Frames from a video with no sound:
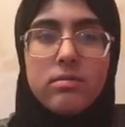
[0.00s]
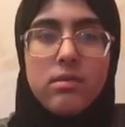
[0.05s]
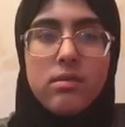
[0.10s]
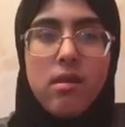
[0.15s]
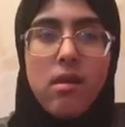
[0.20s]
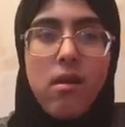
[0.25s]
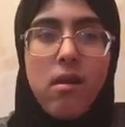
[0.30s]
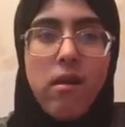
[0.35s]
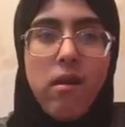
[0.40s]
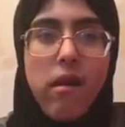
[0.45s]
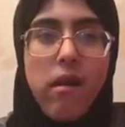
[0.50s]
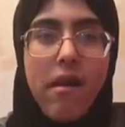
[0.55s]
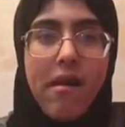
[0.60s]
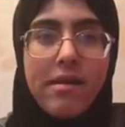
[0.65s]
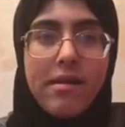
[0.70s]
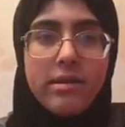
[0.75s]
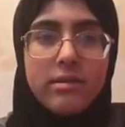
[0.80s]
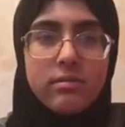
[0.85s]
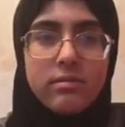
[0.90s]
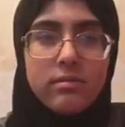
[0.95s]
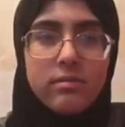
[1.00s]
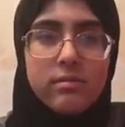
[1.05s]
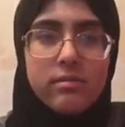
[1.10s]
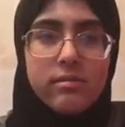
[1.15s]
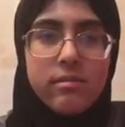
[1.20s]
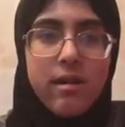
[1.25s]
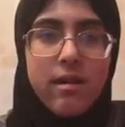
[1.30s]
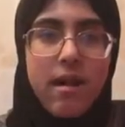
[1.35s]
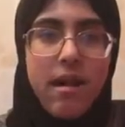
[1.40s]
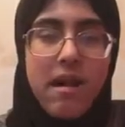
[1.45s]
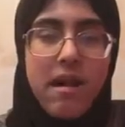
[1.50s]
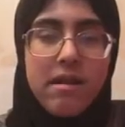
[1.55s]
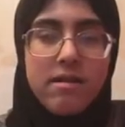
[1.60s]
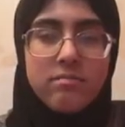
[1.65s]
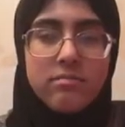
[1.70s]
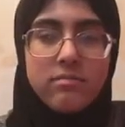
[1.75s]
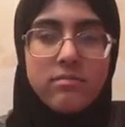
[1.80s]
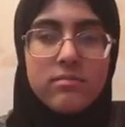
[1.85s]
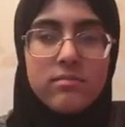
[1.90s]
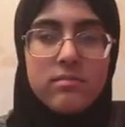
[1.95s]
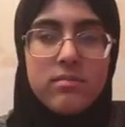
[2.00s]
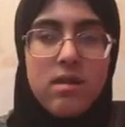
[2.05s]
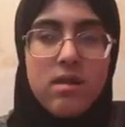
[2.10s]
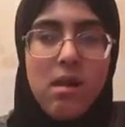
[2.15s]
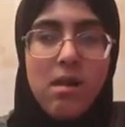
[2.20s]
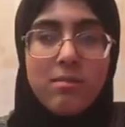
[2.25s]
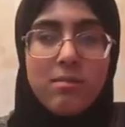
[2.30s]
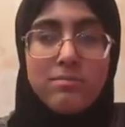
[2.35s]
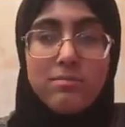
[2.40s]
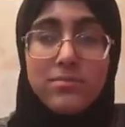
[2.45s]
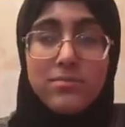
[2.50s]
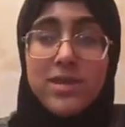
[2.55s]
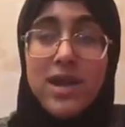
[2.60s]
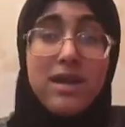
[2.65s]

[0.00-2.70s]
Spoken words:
Or songs, favorite songs right now.